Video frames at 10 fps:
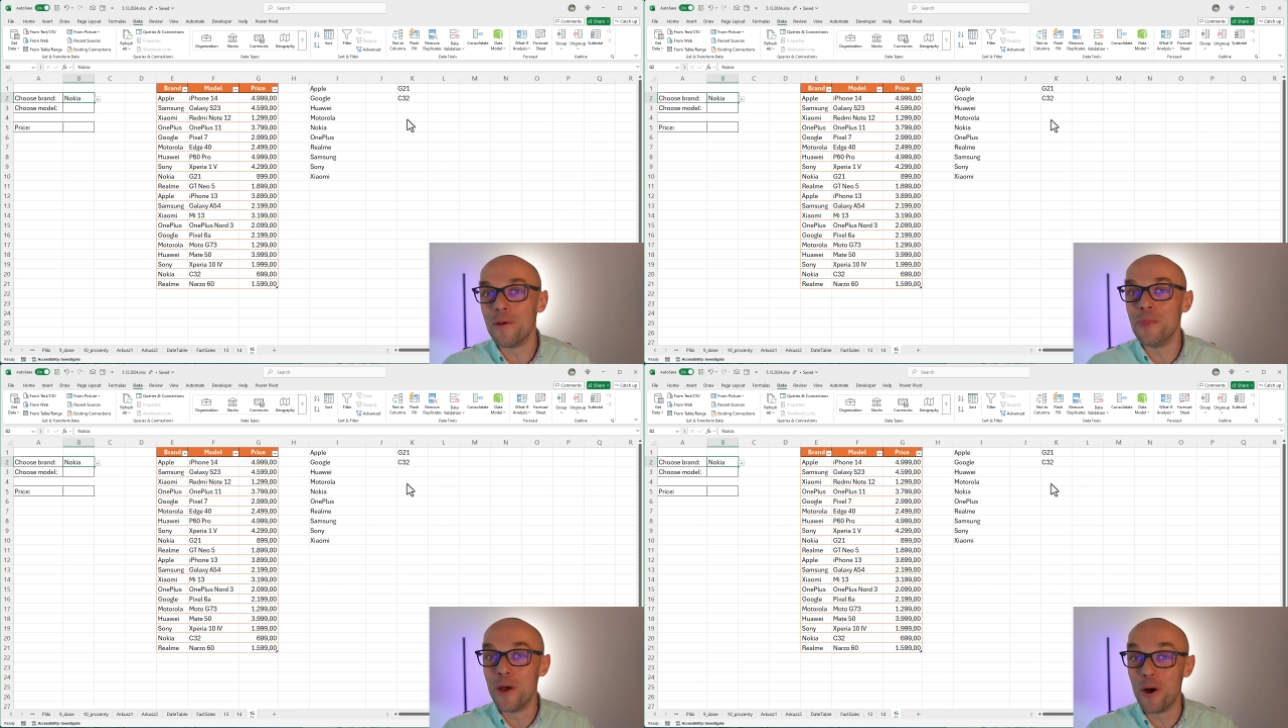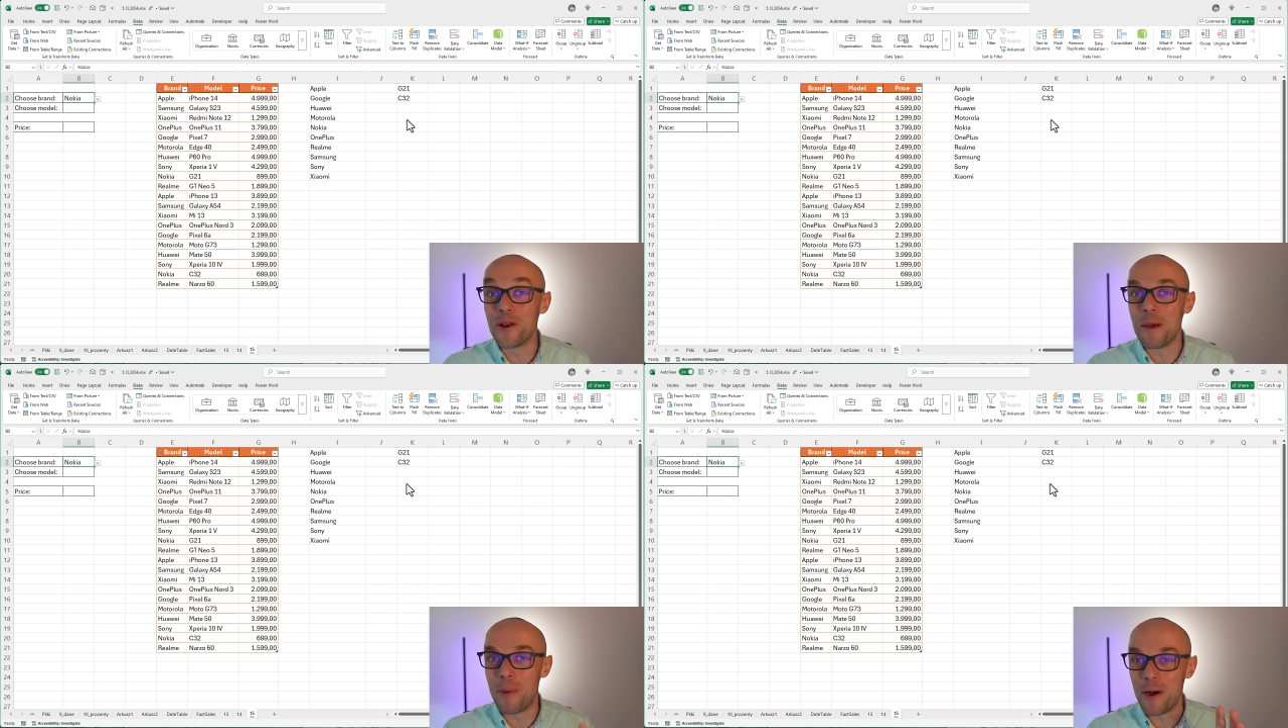not
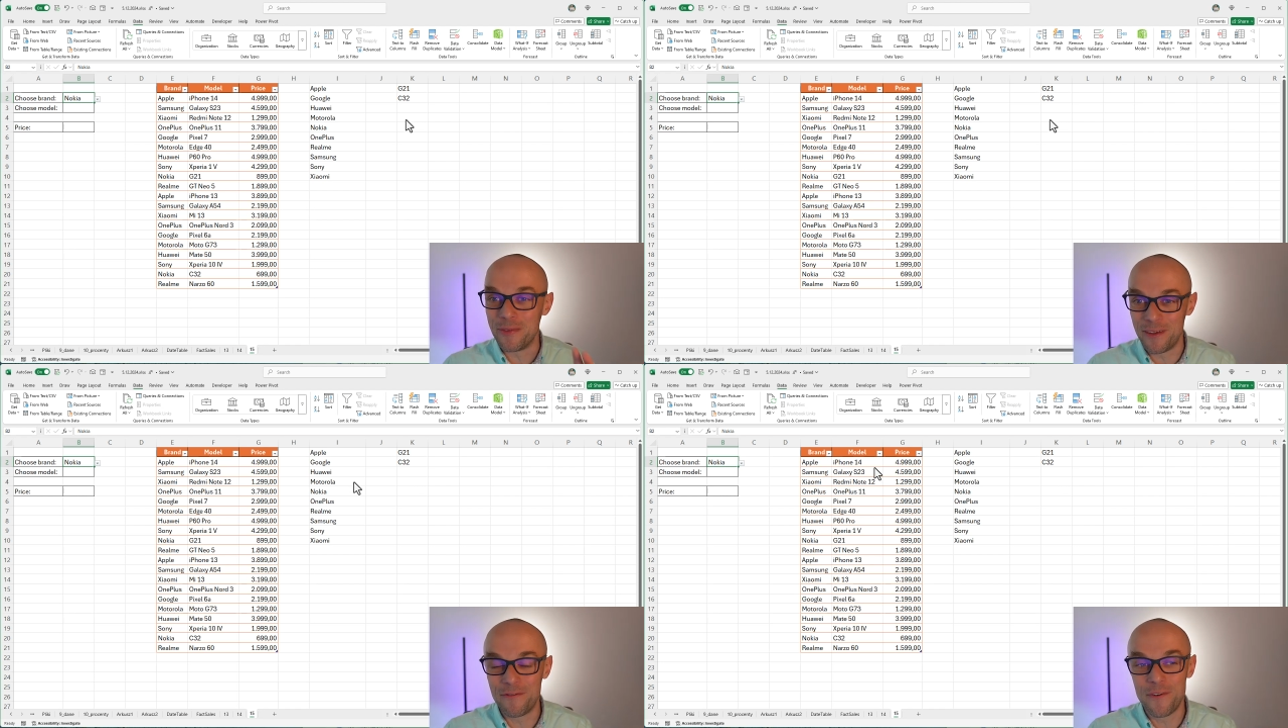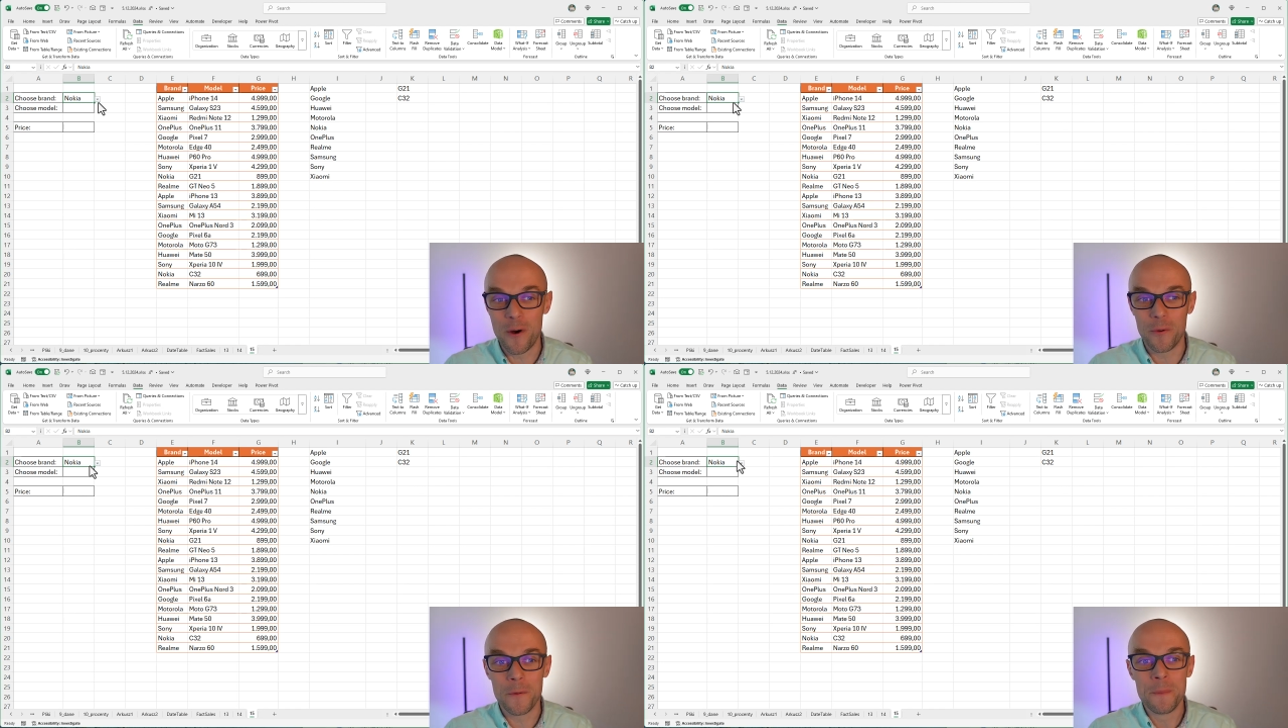about the
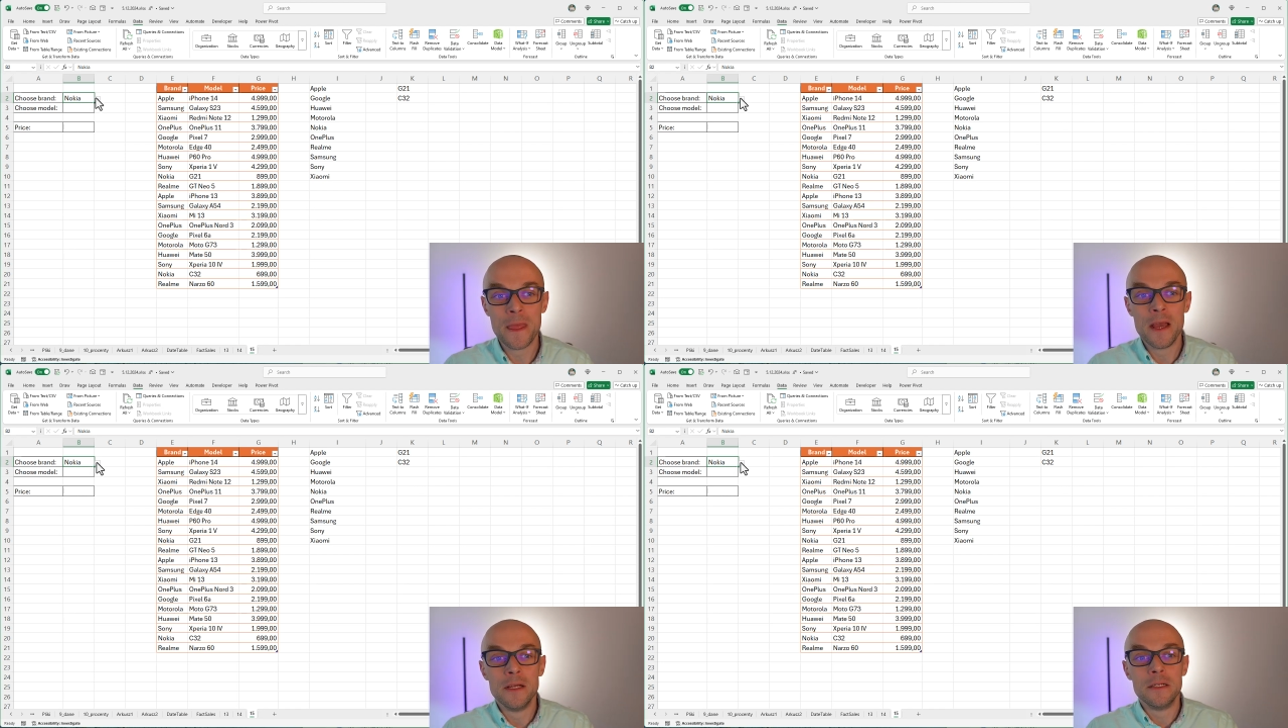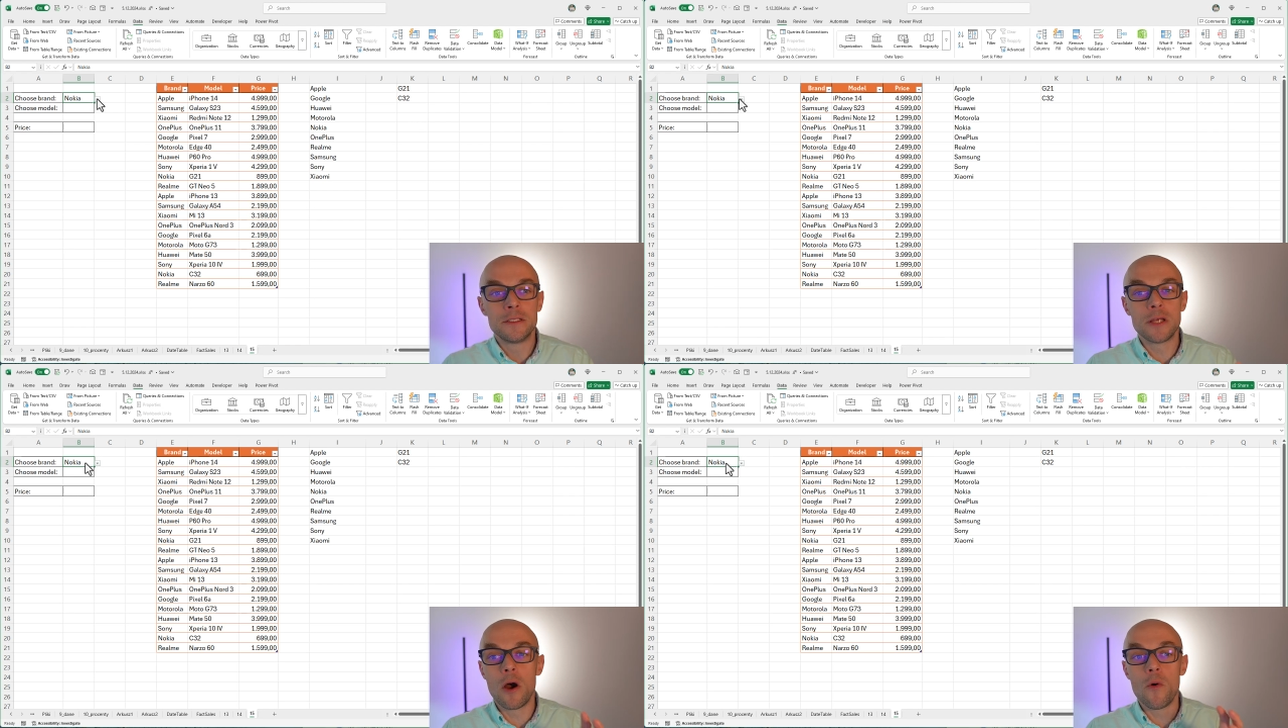phone.
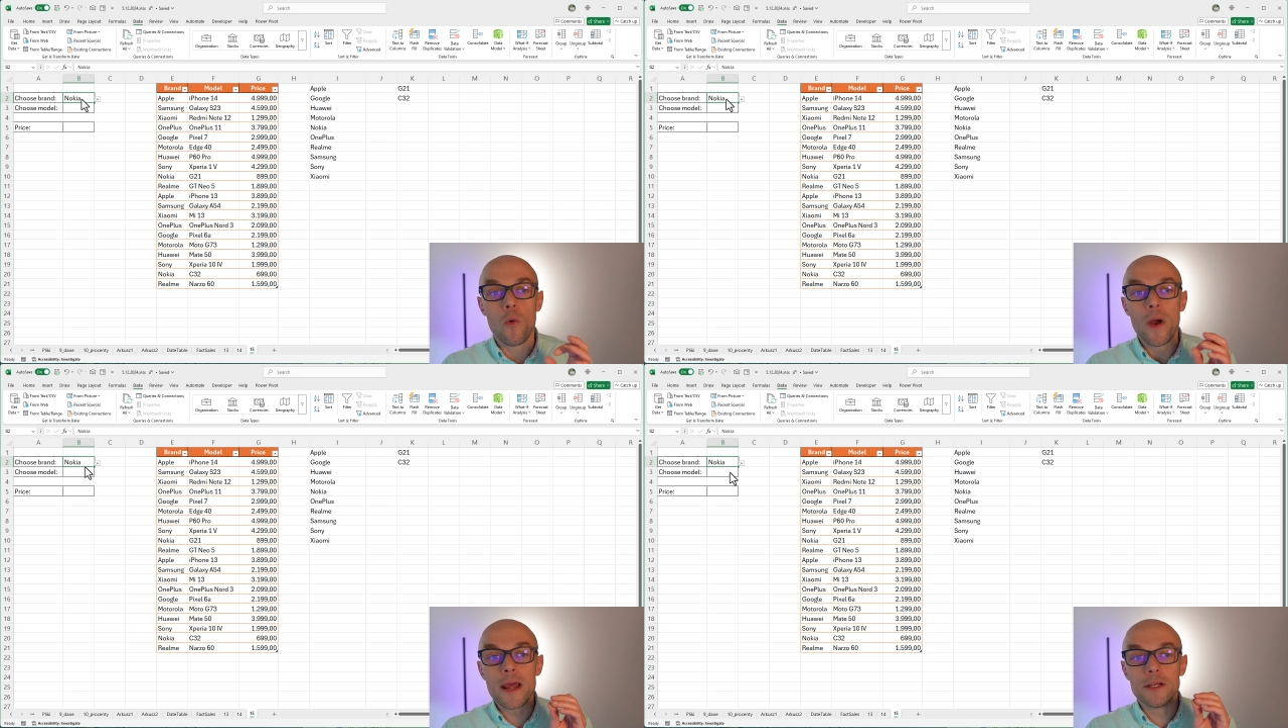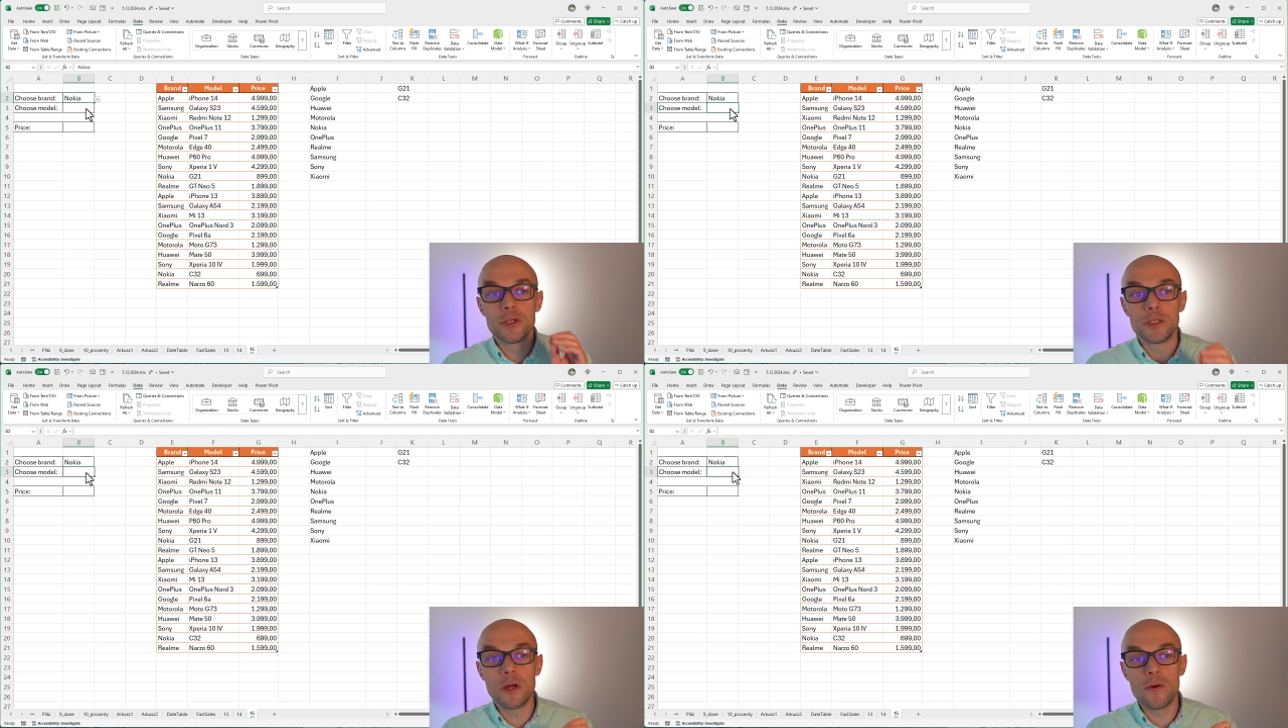So when I
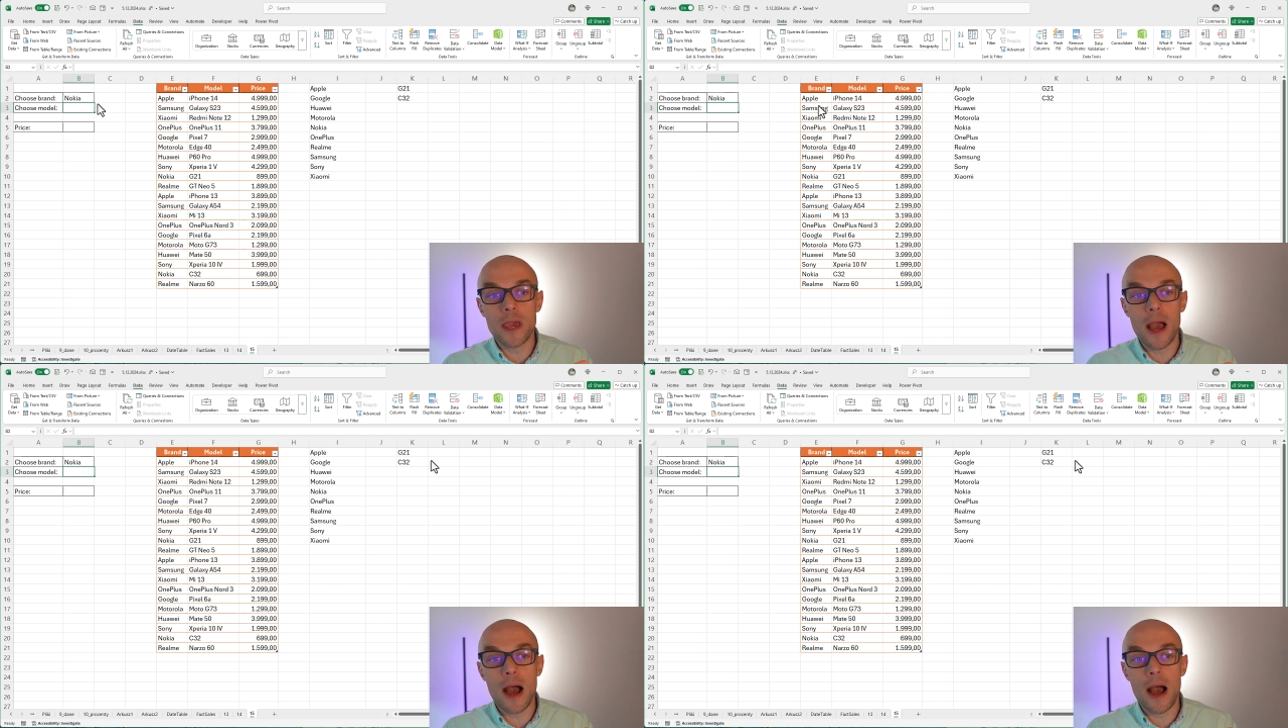choose Nokia,